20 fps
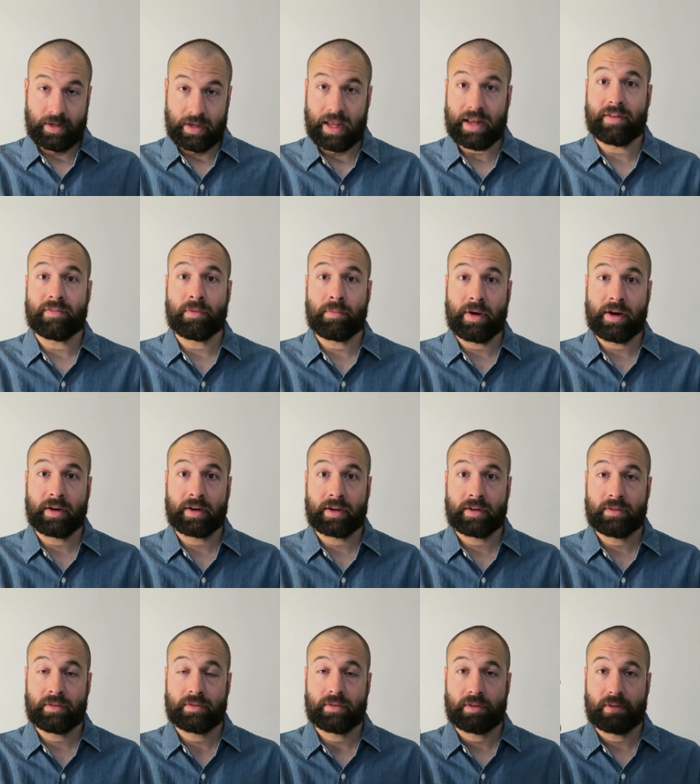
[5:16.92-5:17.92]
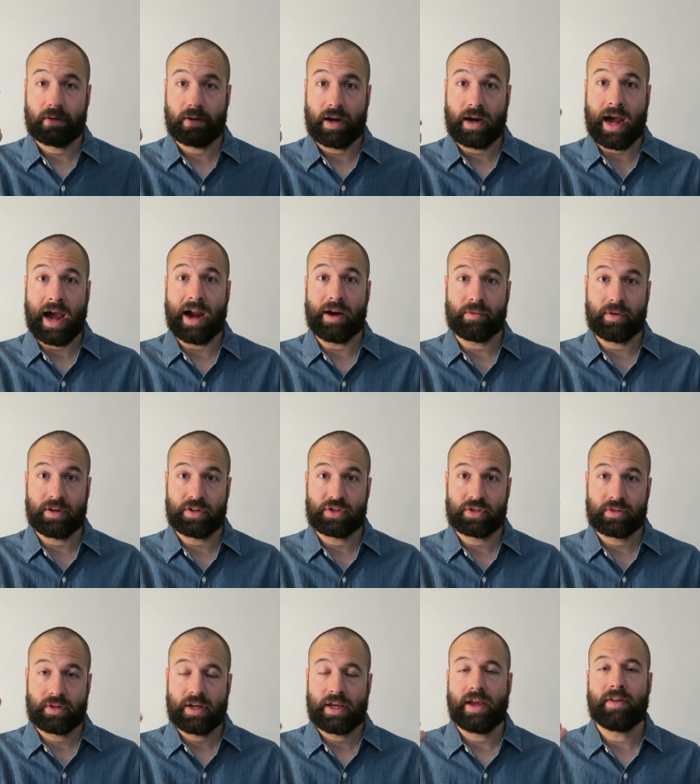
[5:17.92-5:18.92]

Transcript: Native American, Irish.